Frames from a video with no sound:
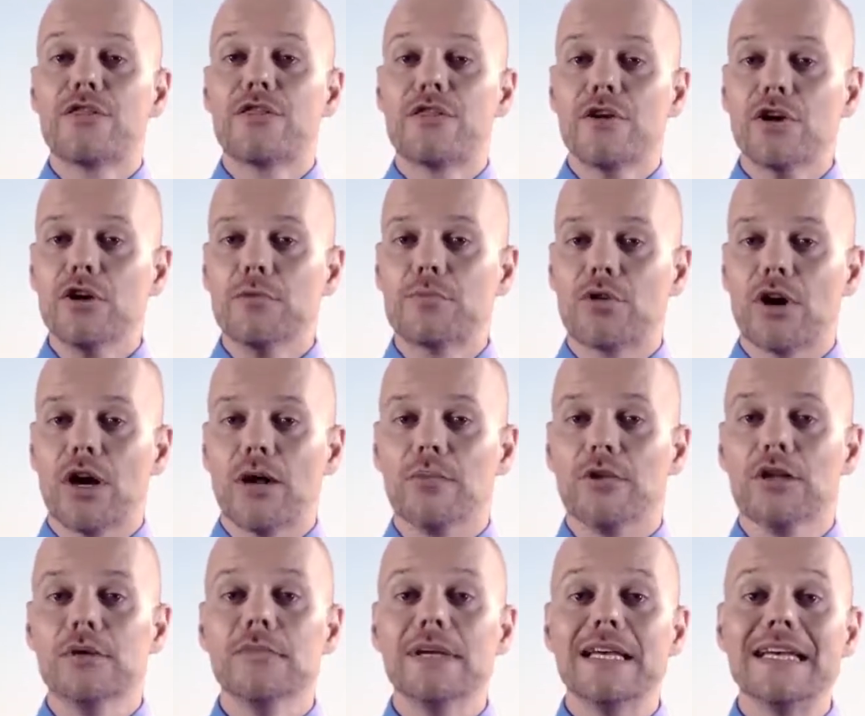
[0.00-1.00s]
Third
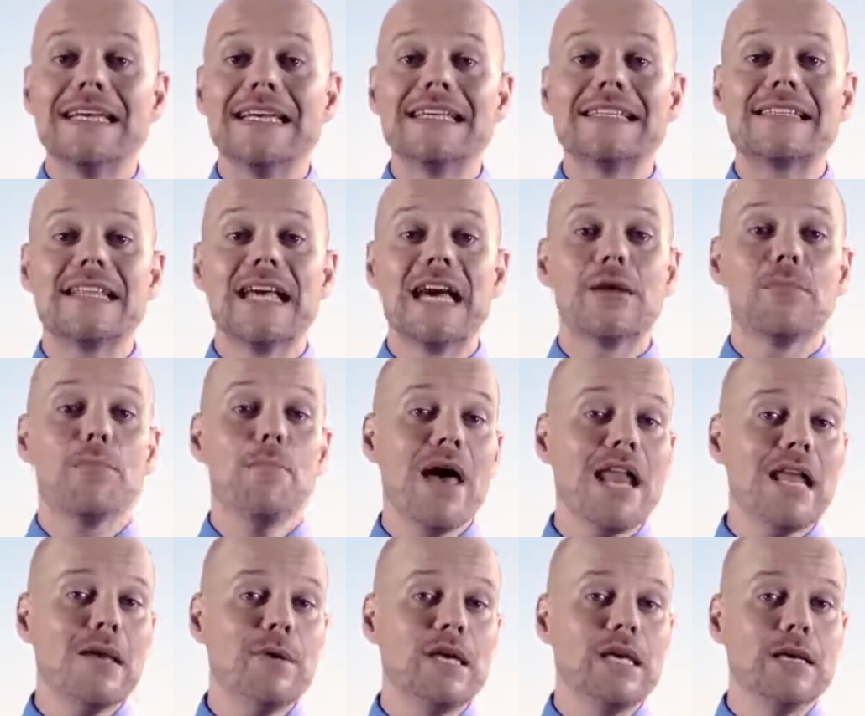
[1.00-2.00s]
problem is that
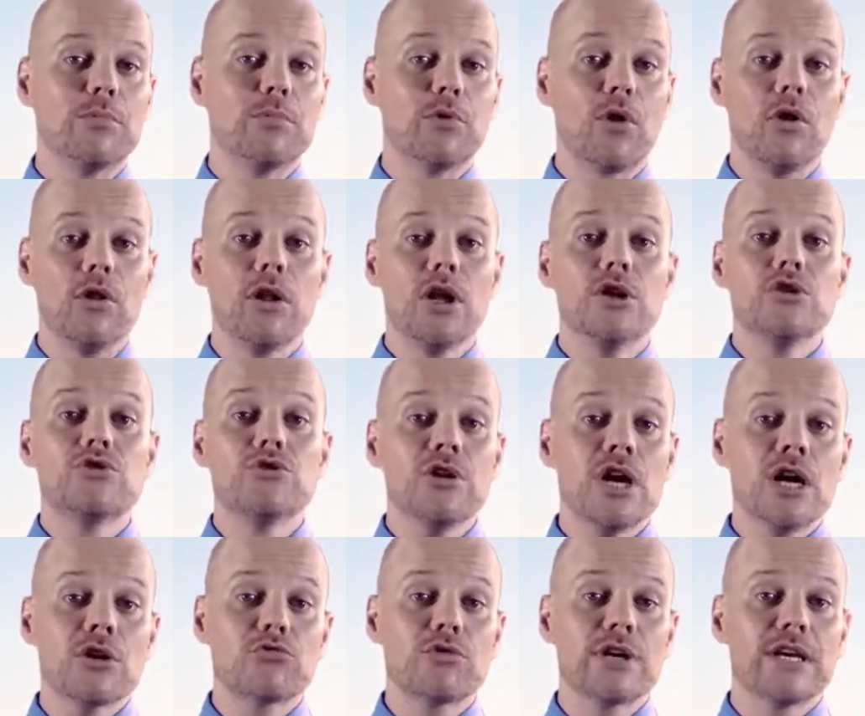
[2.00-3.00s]
many people do
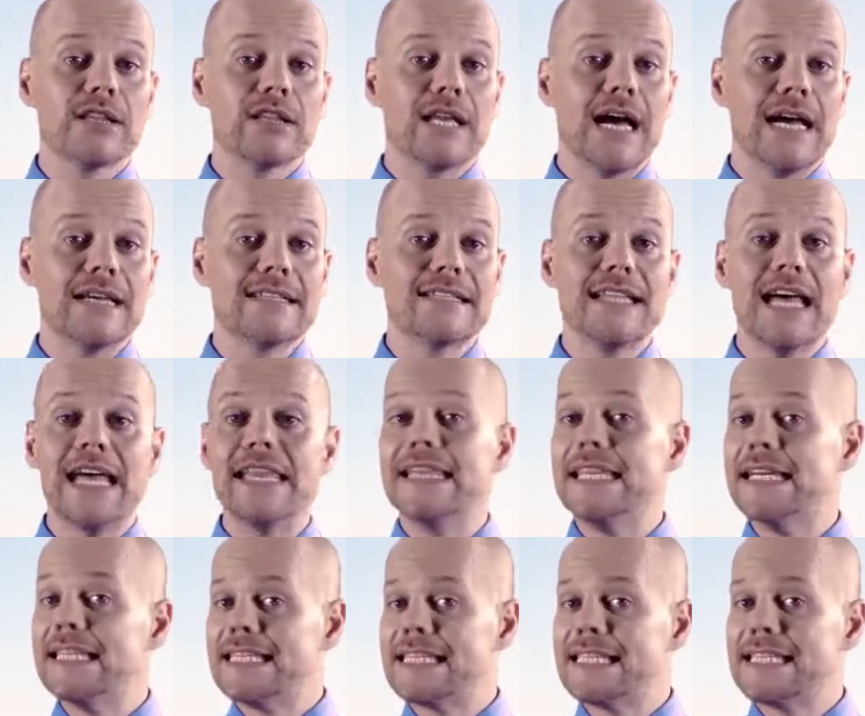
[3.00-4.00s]
not realize
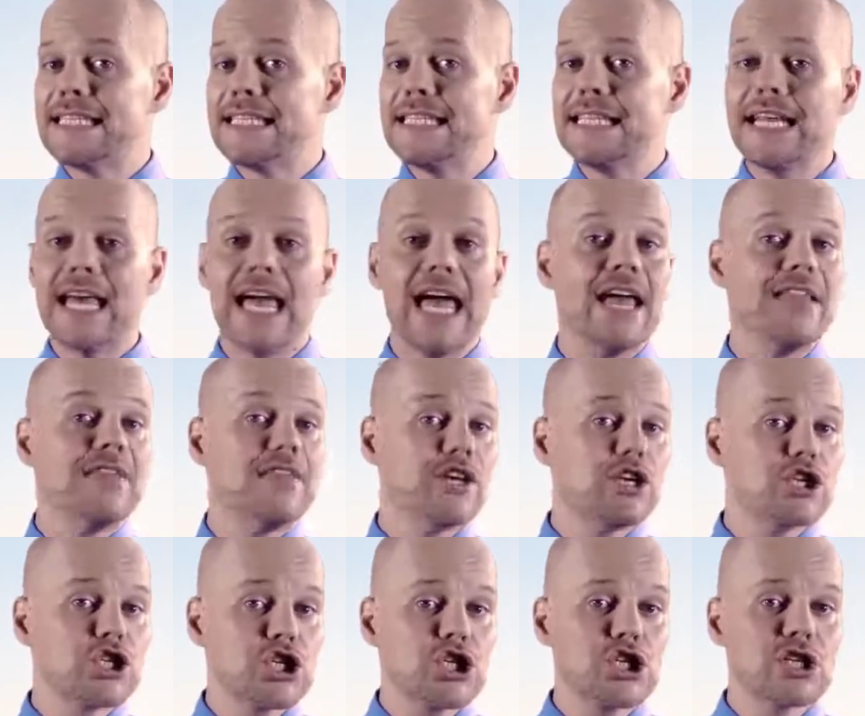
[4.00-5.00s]
that the z and
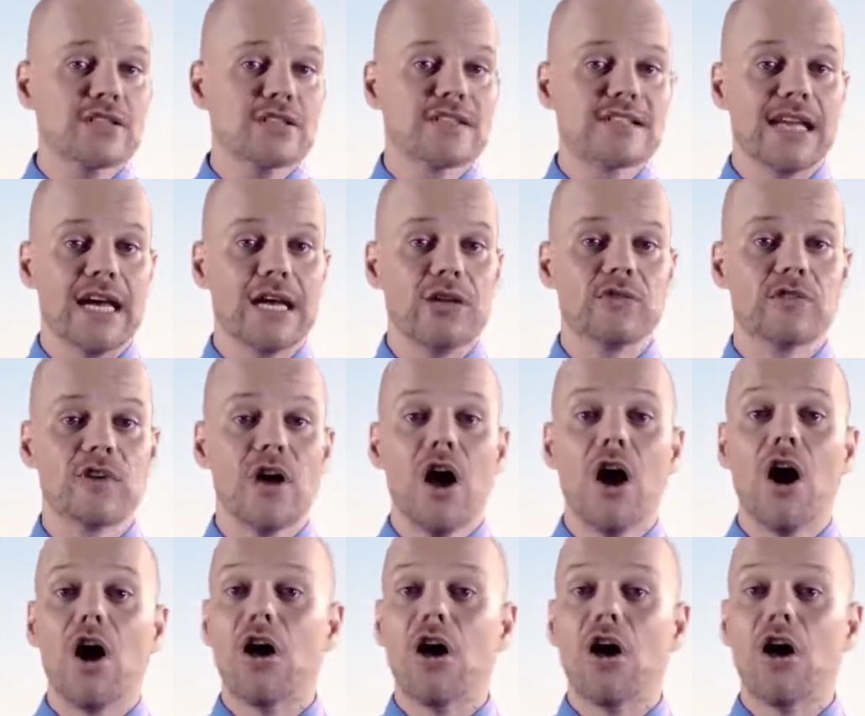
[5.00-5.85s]
the zh sounds